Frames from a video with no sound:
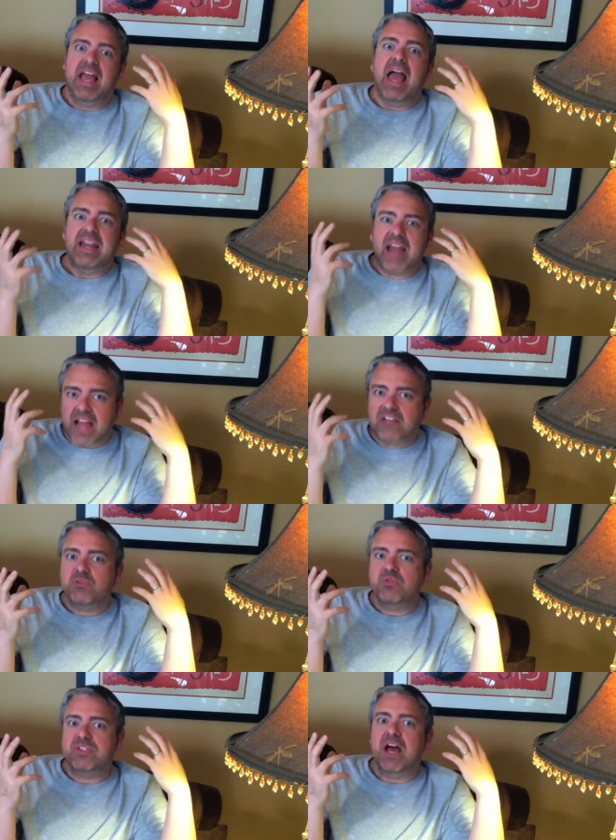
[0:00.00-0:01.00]
and
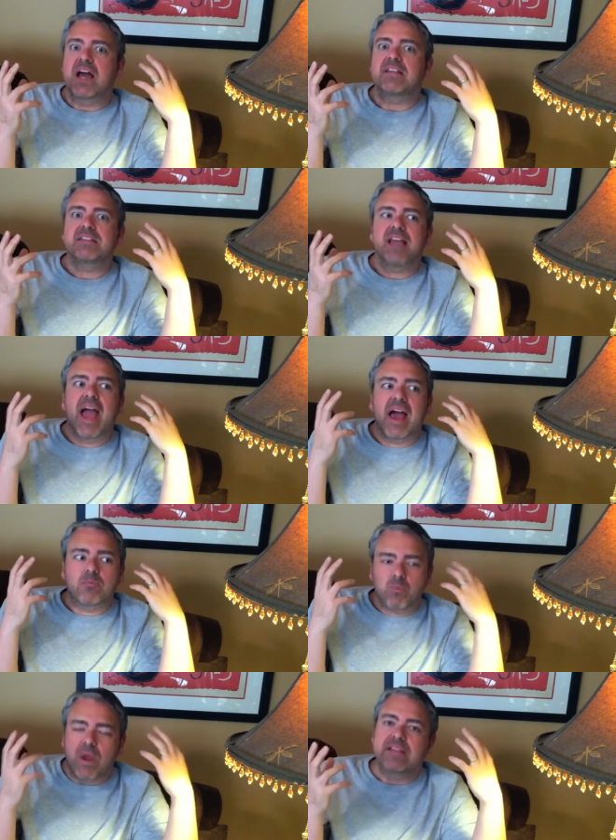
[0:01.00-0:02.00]
exercise and
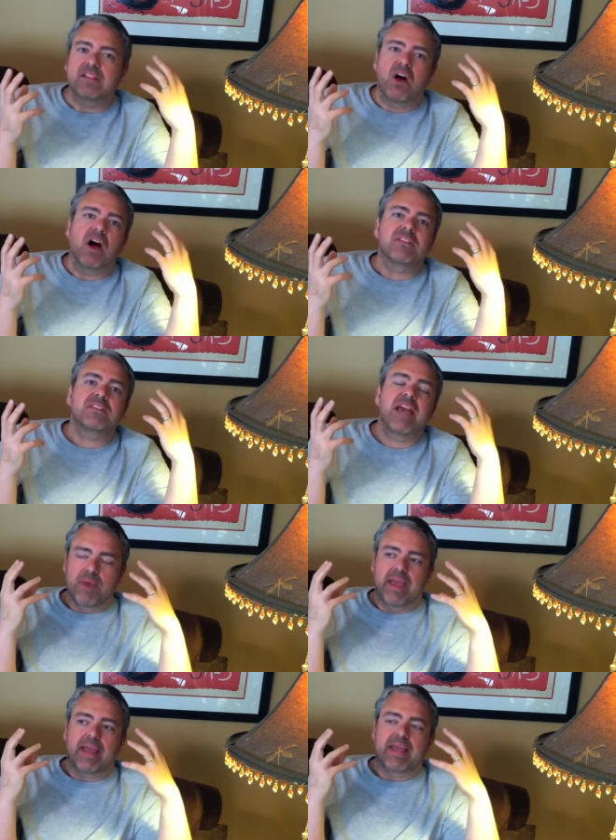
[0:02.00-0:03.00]
weight loss. And
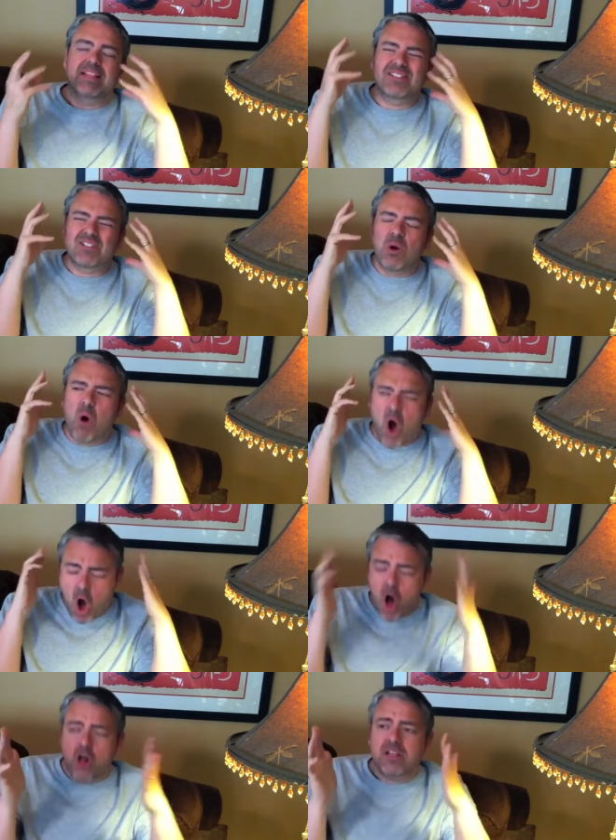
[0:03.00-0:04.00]
it's so
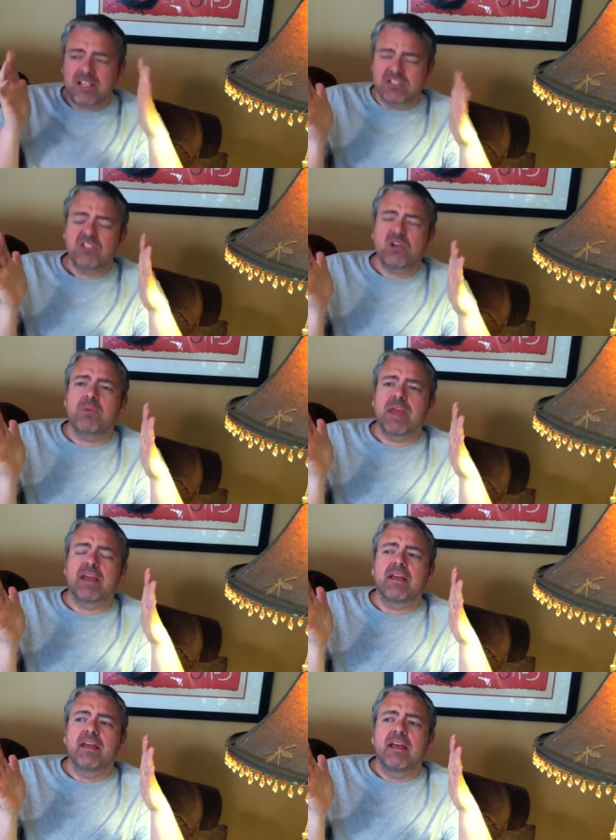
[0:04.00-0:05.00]
all consuming
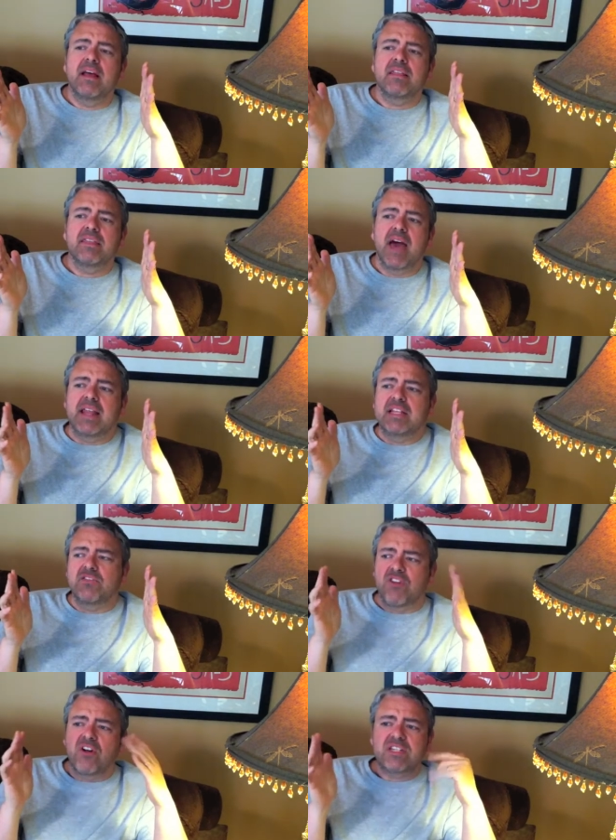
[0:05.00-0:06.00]
that it's
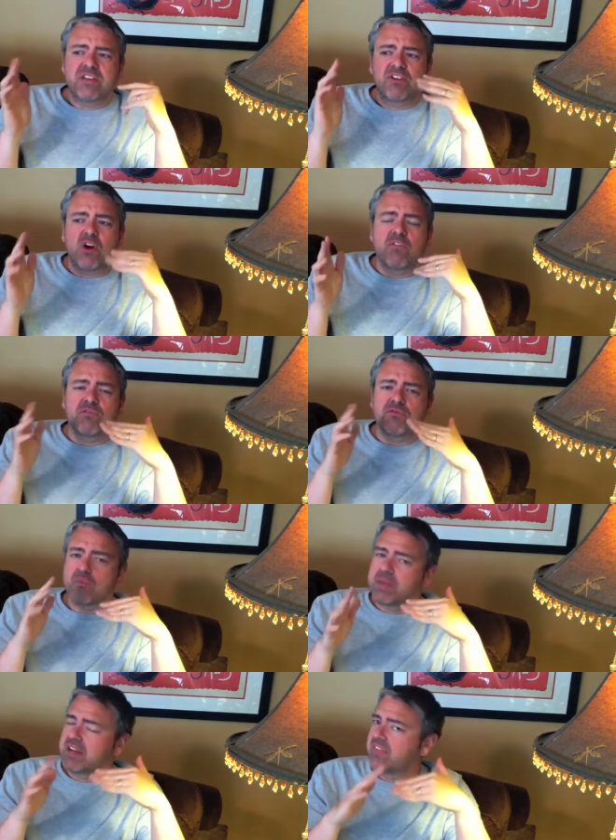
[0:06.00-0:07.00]
very difficult for
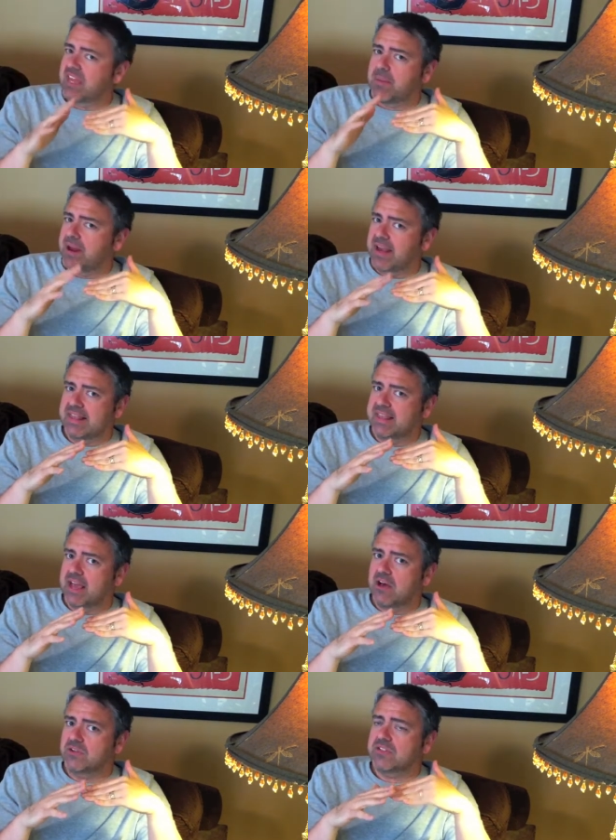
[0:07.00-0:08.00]
me to think about anything
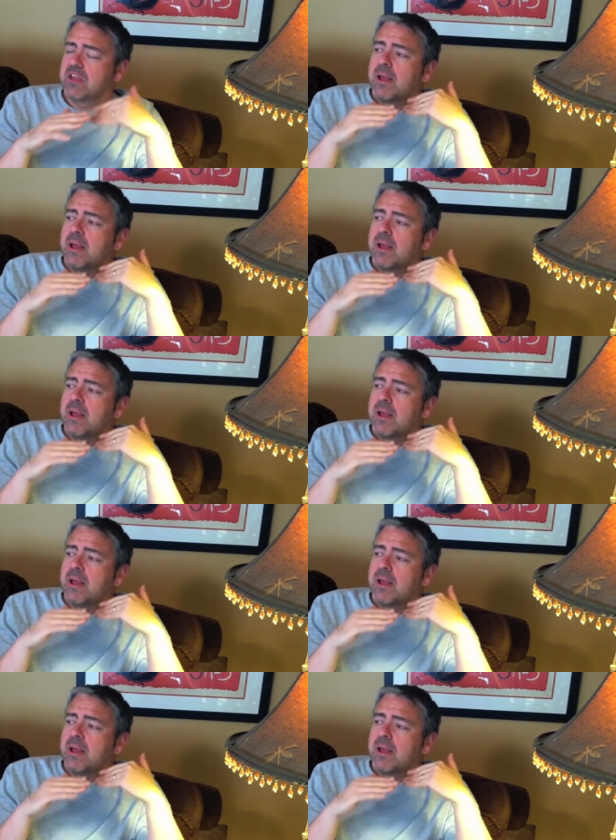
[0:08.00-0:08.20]
else.